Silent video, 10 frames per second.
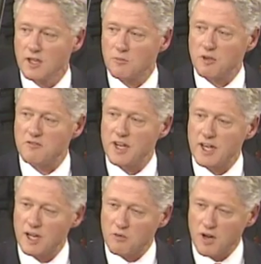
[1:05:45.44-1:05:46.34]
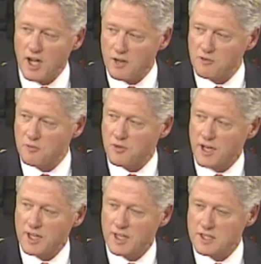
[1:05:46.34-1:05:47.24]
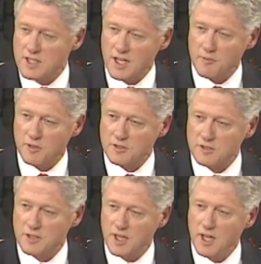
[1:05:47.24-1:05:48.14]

preventing Iraq from threatening its neighbors,